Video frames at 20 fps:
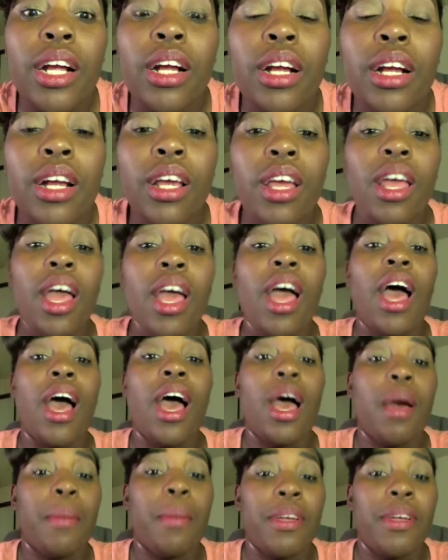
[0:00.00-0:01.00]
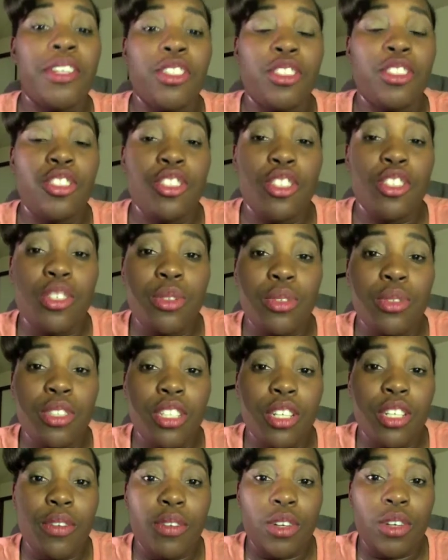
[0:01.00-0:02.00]
I just used
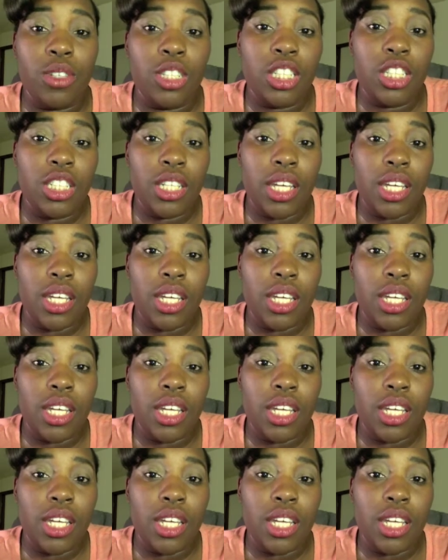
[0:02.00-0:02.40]
Givenchy's